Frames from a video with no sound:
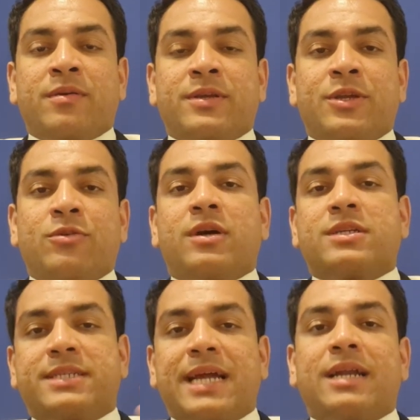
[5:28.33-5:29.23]
a
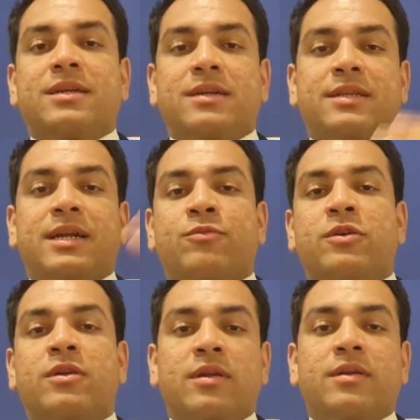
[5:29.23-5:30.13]
standard that
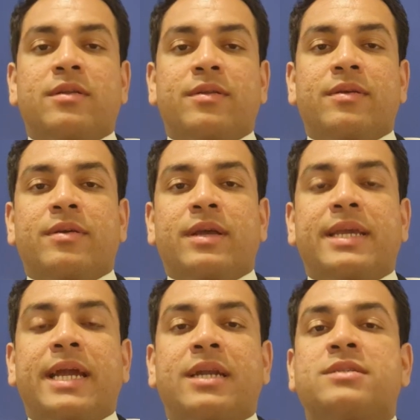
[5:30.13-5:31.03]
would
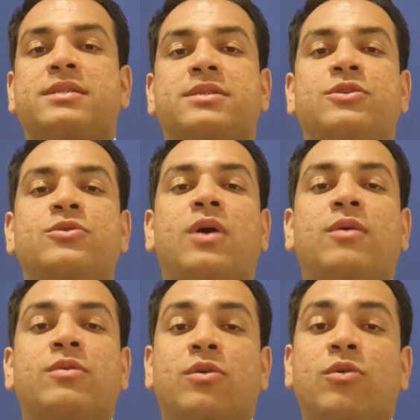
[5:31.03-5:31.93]
get us to
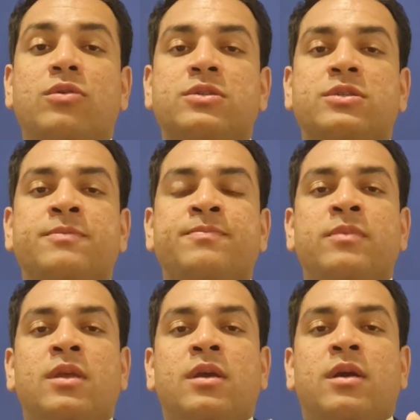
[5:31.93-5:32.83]
our goals.
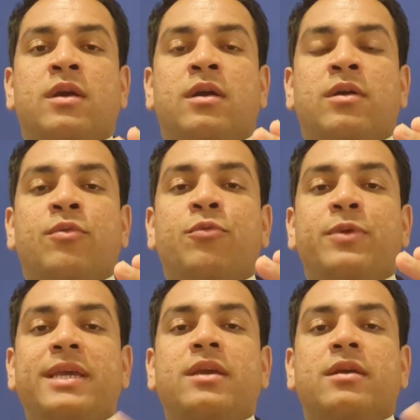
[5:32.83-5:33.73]

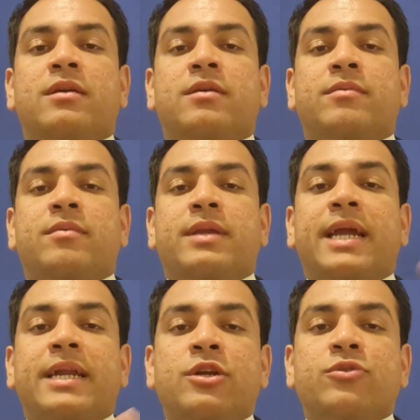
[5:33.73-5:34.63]
We
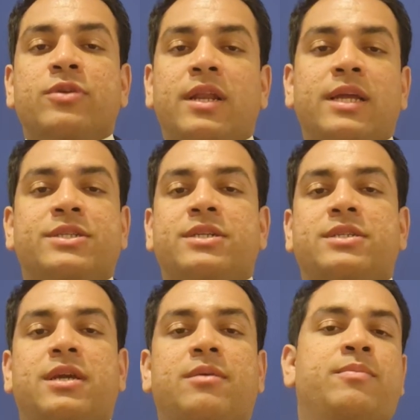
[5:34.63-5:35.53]
get into a
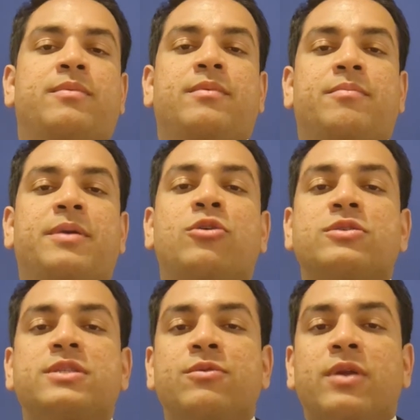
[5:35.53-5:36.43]
relationship
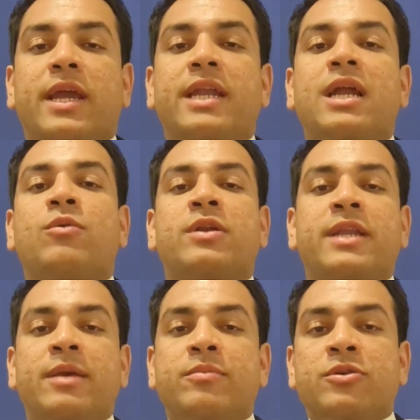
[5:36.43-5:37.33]
because they were in our
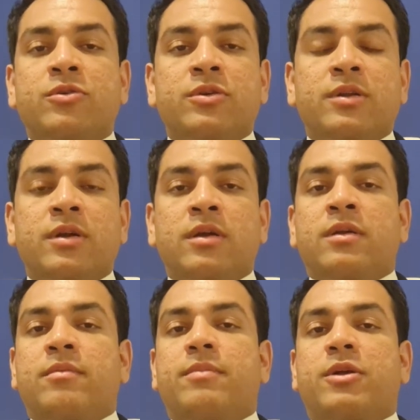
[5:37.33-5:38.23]
neighborhood,
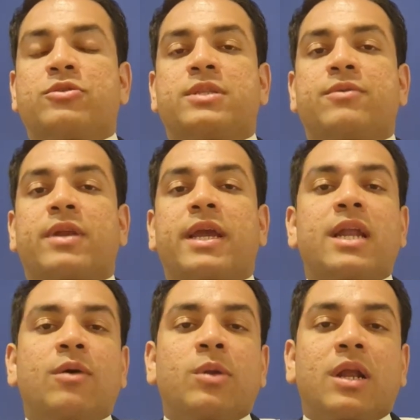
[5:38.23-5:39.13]
because they were in
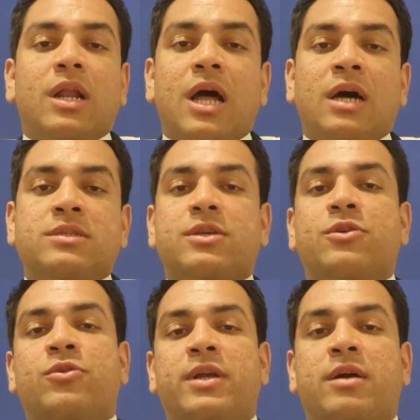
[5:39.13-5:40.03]
our class
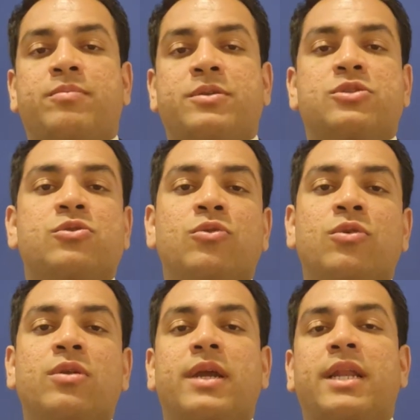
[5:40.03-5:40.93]
growing up in
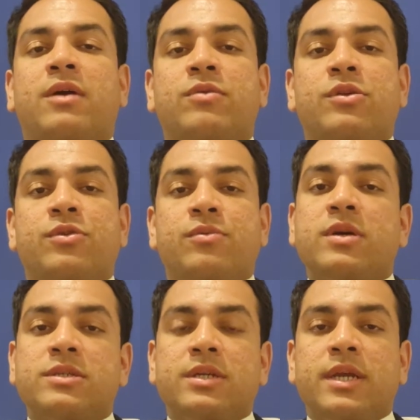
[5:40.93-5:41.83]
school, in our
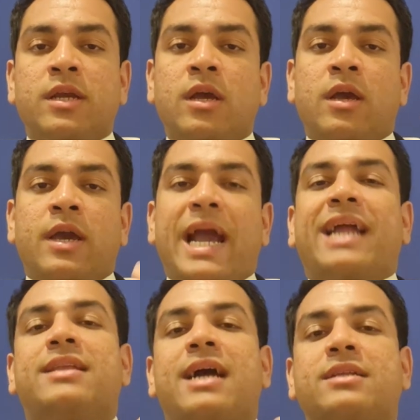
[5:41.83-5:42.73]
university,
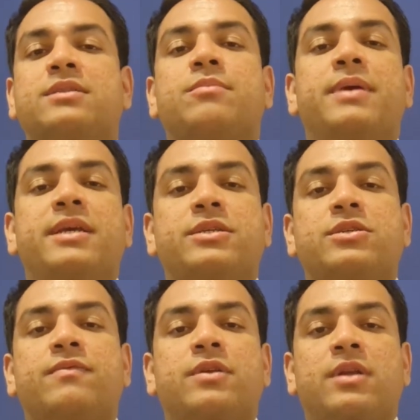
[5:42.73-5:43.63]
and that's the basis
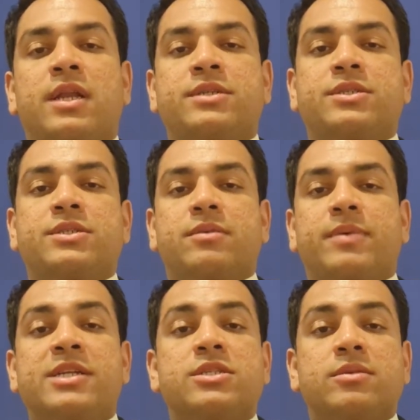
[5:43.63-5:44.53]
of the relationship.
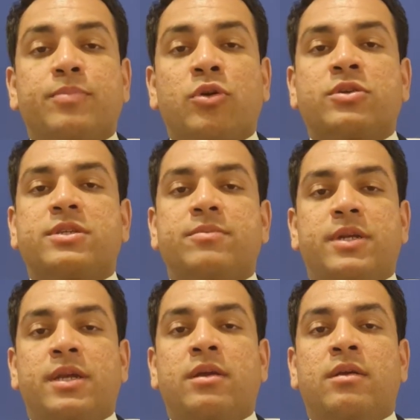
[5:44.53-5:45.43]
It's
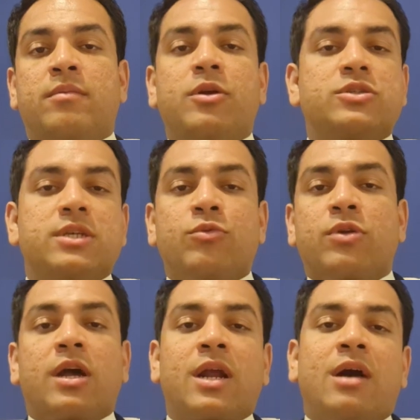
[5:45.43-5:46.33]
proximity, because they were
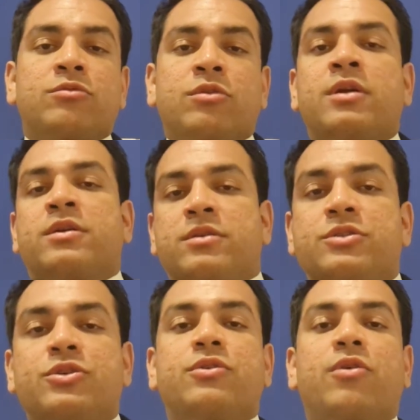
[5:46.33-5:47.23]
around,
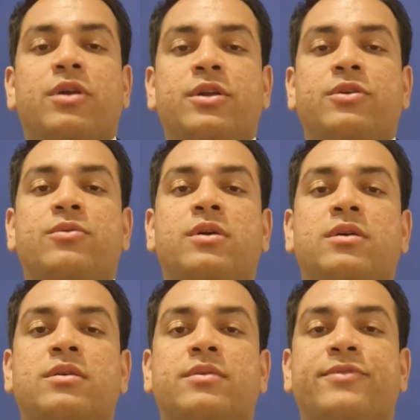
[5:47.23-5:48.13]
so you got into
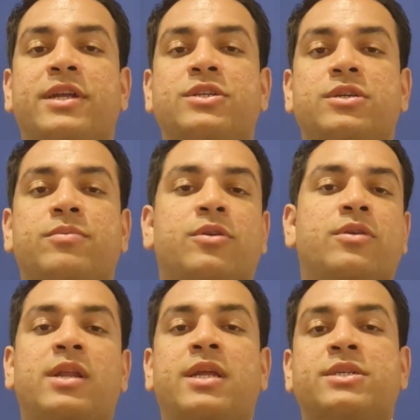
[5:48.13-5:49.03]
a friendship or a
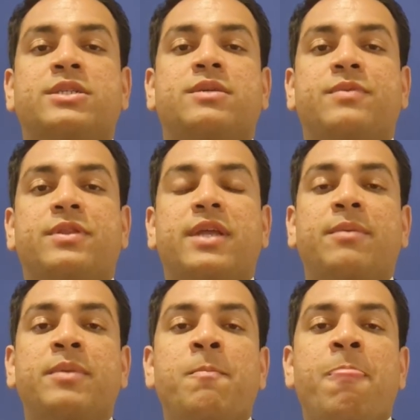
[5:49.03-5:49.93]
relationship with
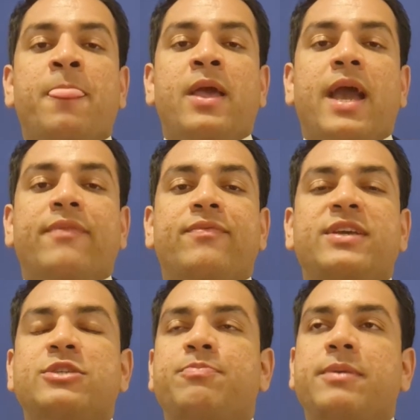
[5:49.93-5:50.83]
them, and
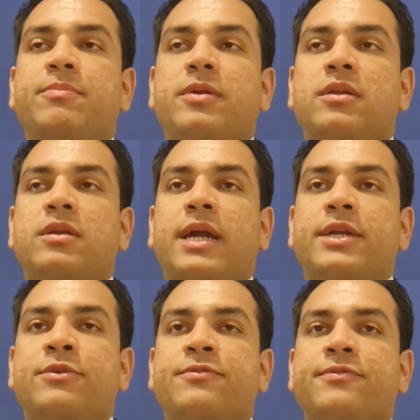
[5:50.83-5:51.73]
these people
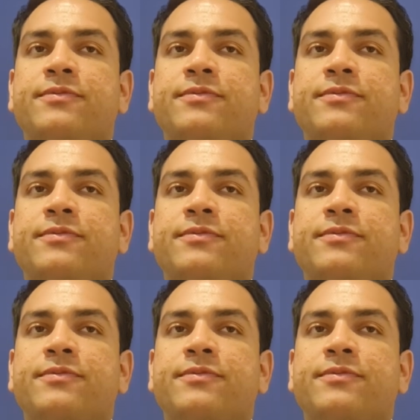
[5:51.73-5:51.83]
kind of